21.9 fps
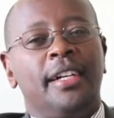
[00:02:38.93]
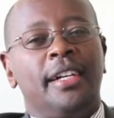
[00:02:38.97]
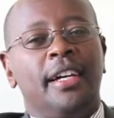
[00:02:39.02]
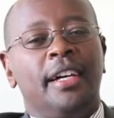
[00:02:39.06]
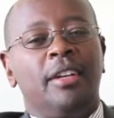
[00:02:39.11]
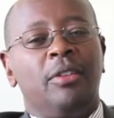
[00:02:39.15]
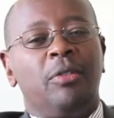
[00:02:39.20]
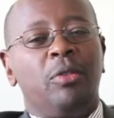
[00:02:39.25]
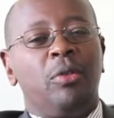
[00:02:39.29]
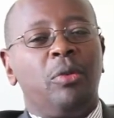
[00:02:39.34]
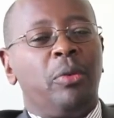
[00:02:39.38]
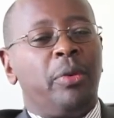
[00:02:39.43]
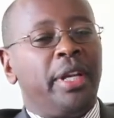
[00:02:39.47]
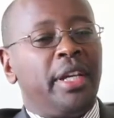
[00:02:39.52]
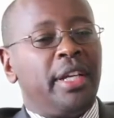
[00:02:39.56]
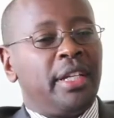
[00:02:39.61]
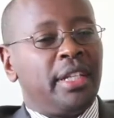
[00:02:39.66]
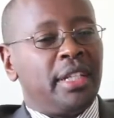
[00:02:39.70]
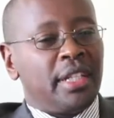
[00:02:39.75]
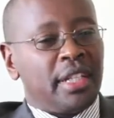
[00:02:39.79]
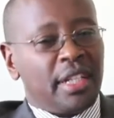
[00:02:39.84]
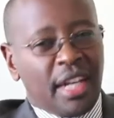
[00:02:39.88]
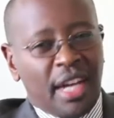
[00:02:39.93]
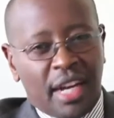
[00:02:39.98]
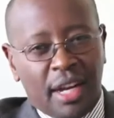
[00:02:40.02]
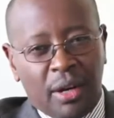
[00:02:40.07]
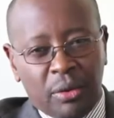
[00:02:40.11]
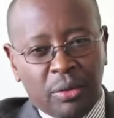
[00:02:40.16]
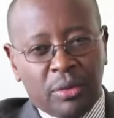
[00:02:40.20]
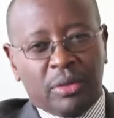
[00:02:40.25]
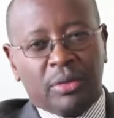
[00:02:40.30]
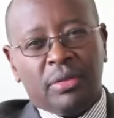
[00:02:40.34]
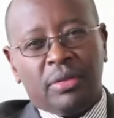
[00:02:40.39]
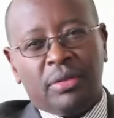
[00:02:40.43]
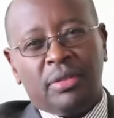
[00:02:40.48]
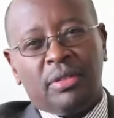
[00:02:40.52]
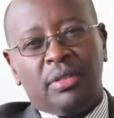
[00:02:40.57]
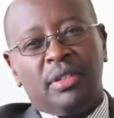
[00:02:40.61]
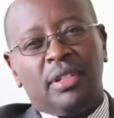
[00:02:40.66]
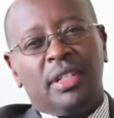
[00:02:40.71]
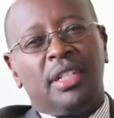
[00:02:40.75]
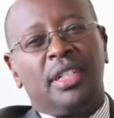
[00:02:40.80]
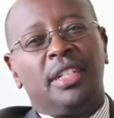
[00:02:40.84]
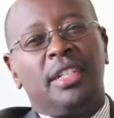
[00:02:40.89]
and we carry out
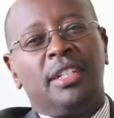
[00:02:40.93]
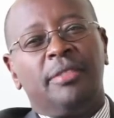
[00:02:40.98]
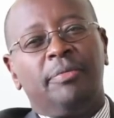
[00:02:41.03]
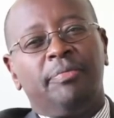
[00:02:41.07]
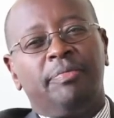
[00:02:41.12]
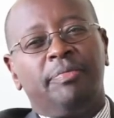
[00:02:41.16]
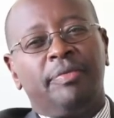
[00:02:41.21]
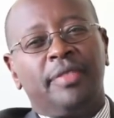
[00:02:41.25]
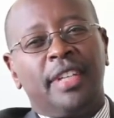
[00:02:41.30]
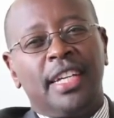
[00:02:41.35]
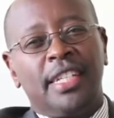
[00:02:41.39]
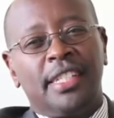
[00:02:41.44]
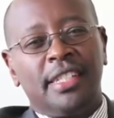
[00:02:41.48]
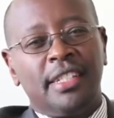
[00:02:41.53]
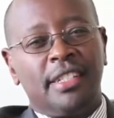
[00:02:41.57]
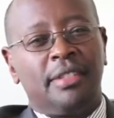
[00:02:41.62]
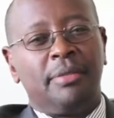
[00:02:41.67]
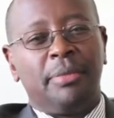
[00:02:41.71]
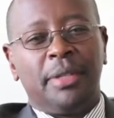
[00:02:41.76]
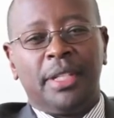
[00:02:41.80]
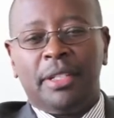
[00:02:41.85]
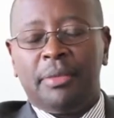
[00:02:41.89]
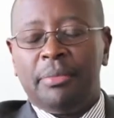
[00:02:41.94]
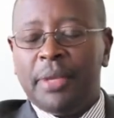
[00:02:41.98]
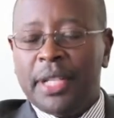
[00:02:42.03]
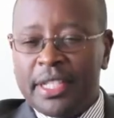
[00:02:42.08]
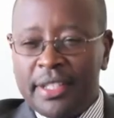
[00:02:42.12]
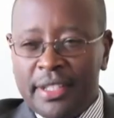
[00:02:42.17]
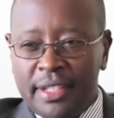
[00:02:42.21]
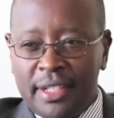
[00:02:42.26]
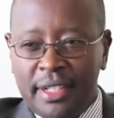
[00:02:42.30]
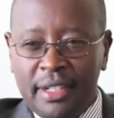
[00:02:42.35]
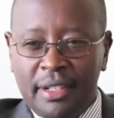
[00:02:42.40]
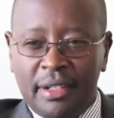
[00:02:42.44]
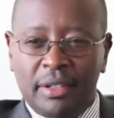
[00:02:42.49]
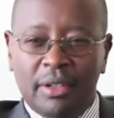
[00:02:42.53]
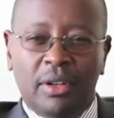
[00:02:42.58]
assessment basing